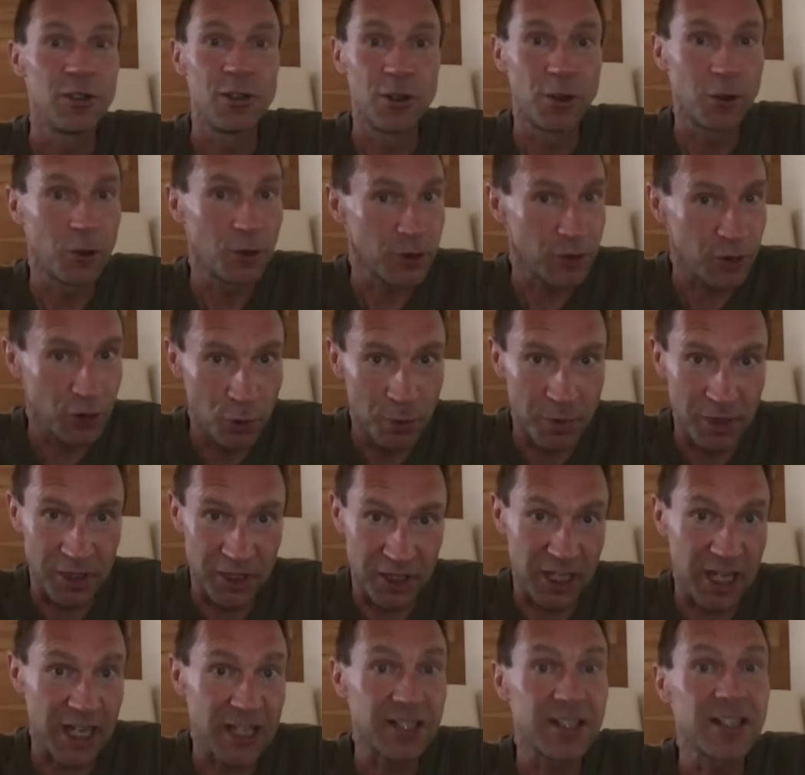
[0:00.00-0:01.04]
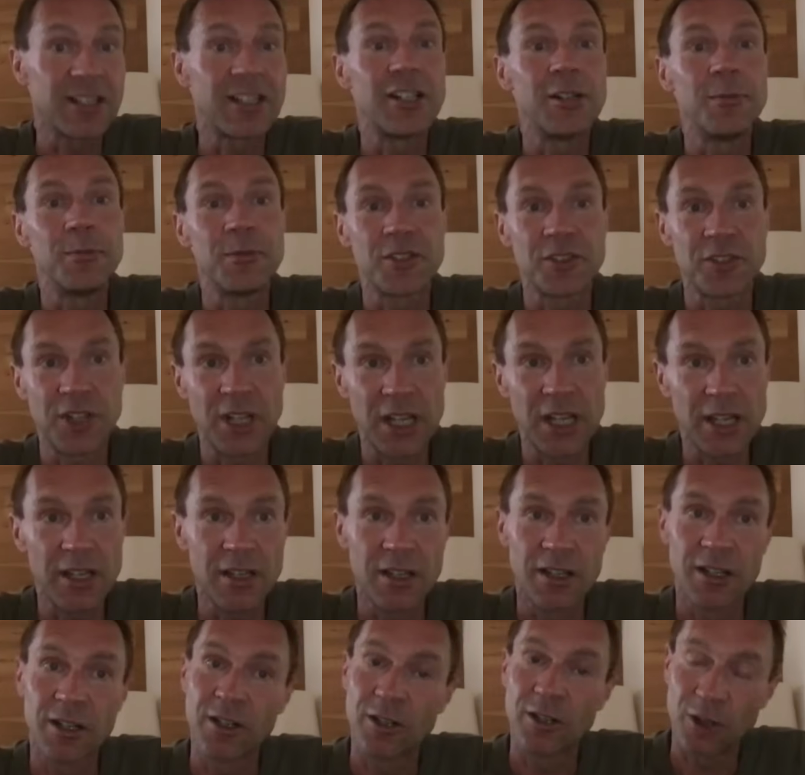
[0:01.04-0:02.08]
No stupid tactical mistake,
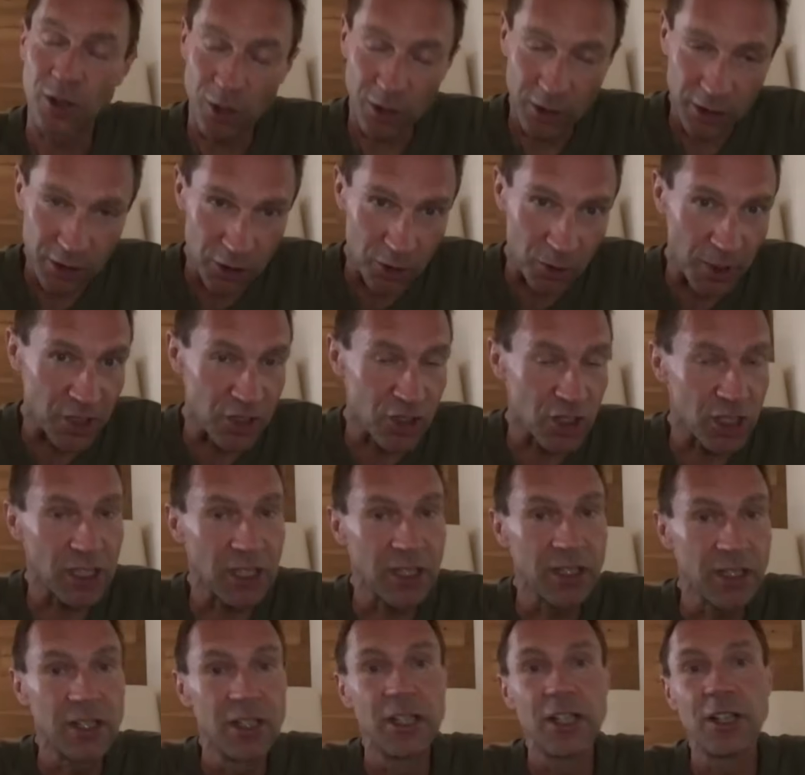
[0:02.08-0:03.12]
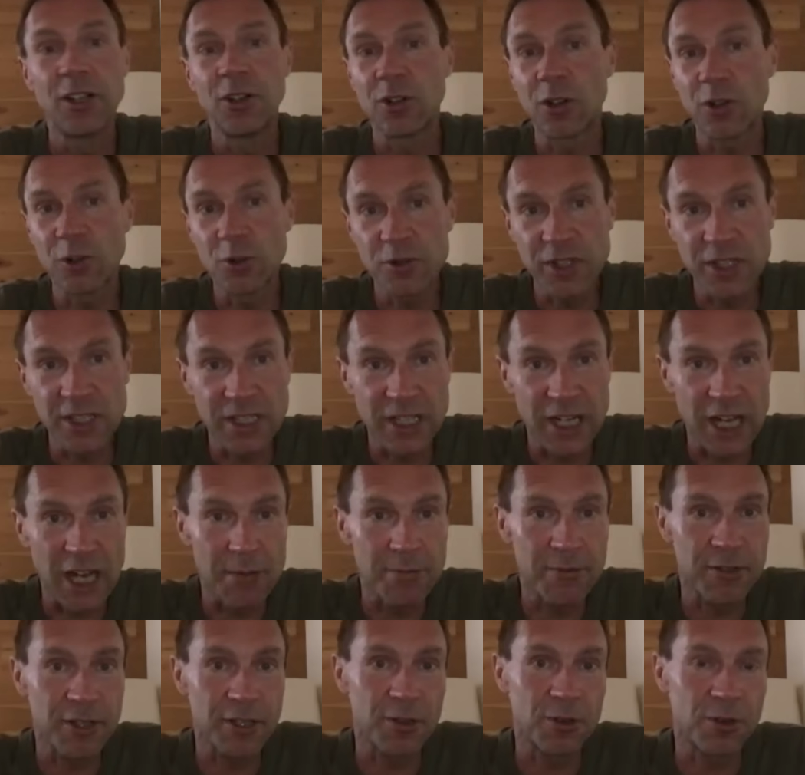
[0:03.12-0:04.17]
not crashing, not losing
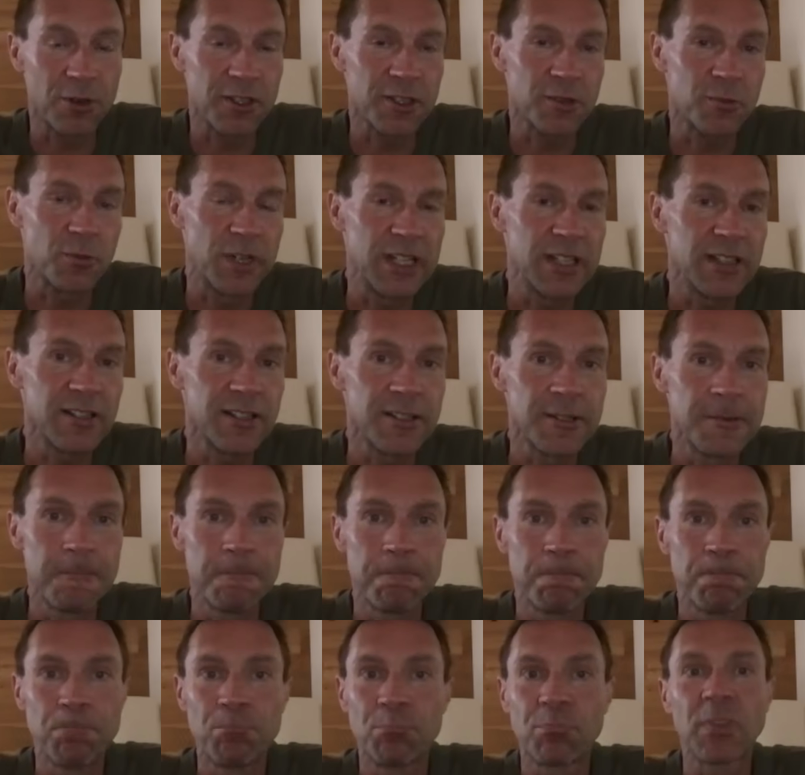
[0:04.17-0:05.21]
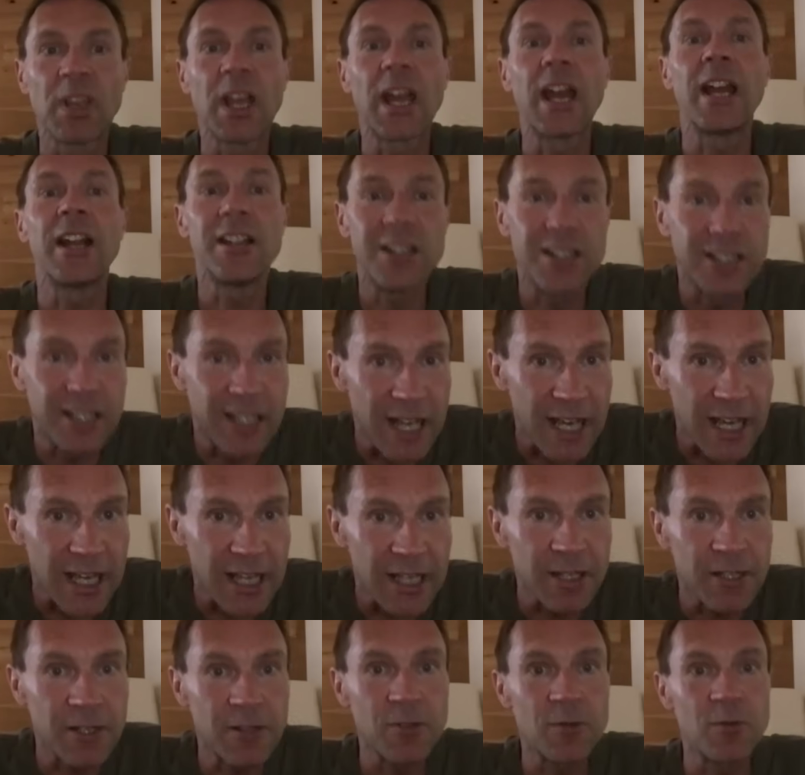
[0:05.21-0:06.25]
time in the crosswinds. And
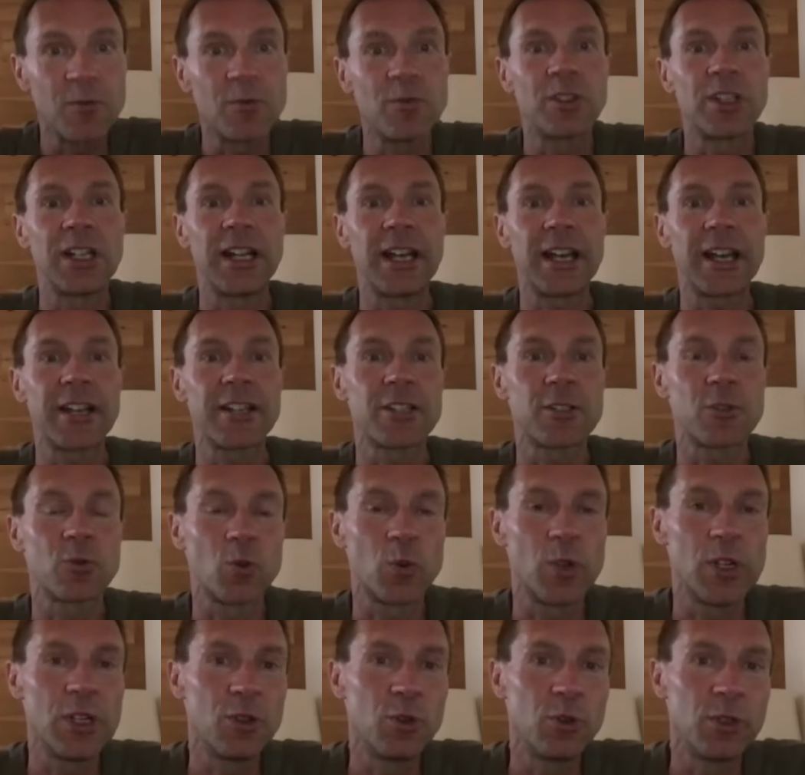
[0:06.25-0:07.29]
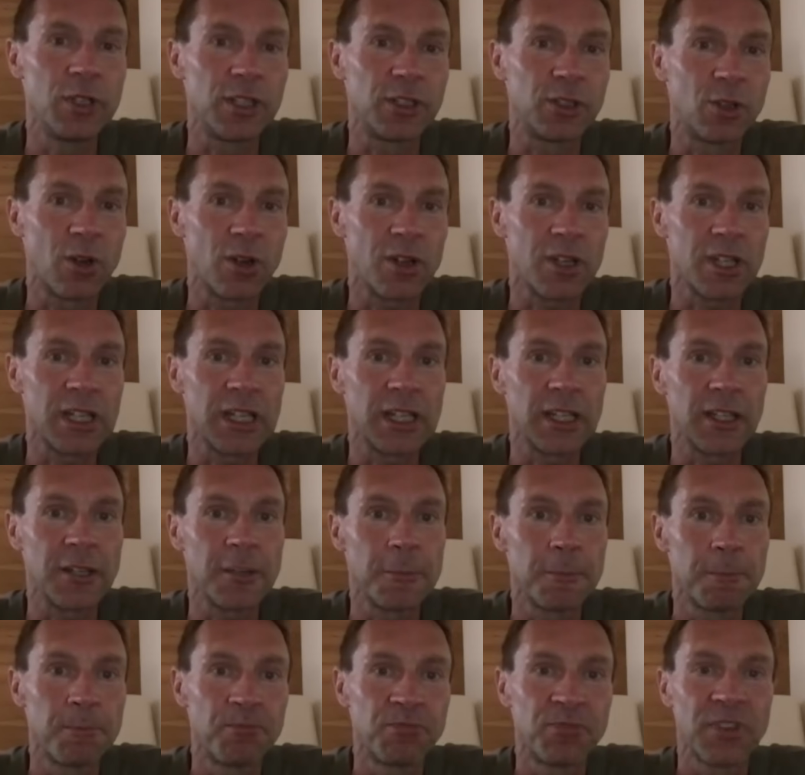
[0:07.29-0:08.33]
then the legs will do the talking,
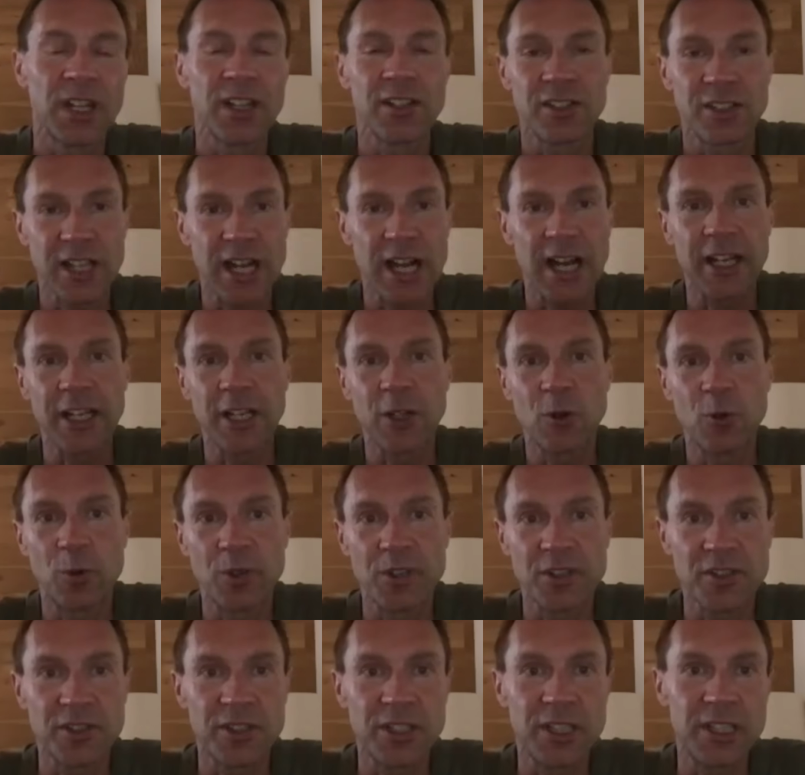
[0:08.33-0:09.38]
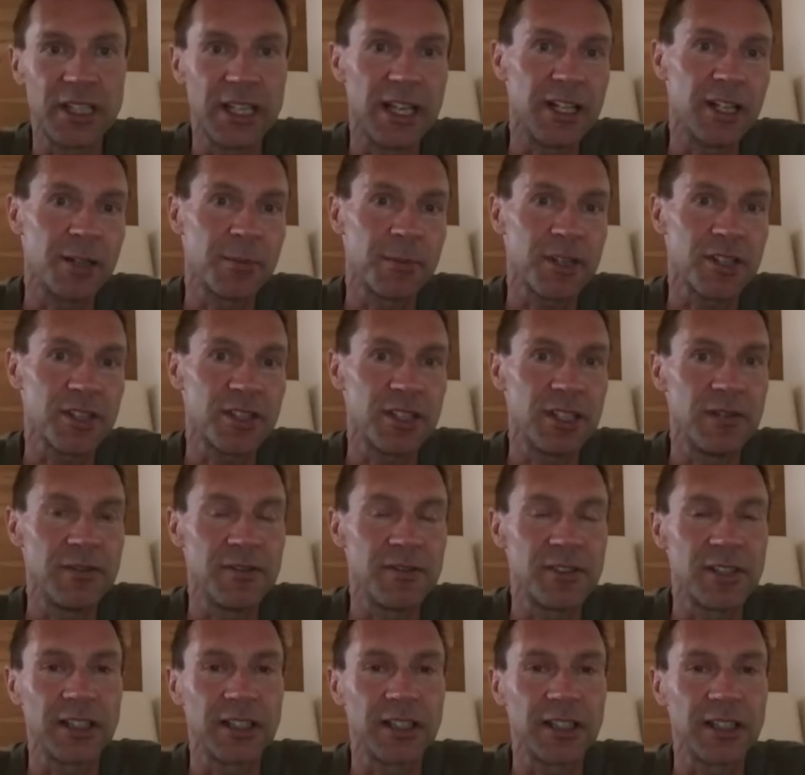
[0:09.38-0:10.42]
starting with the day in the Massif
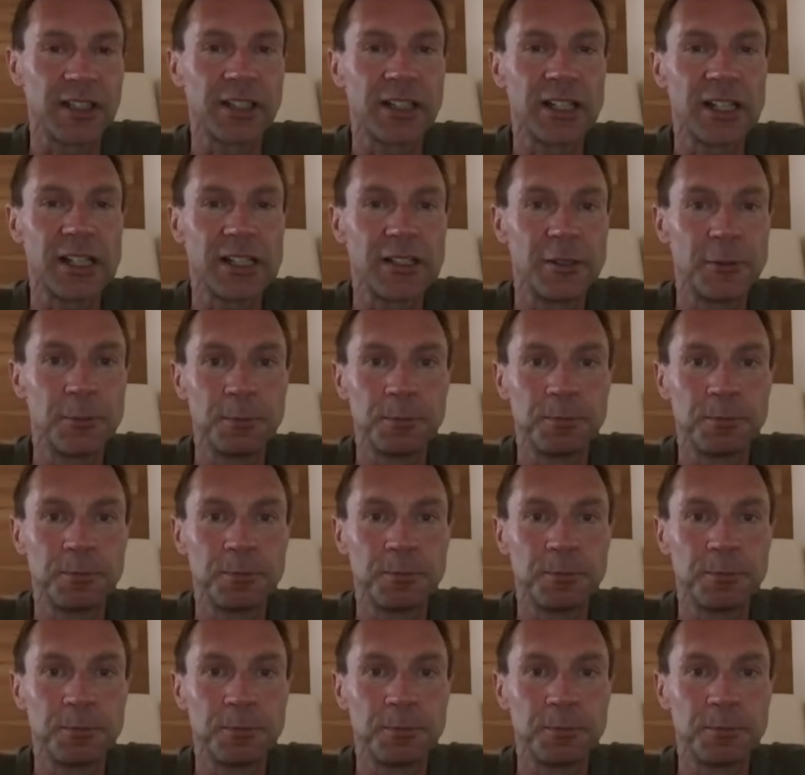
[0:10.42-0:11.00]
Central.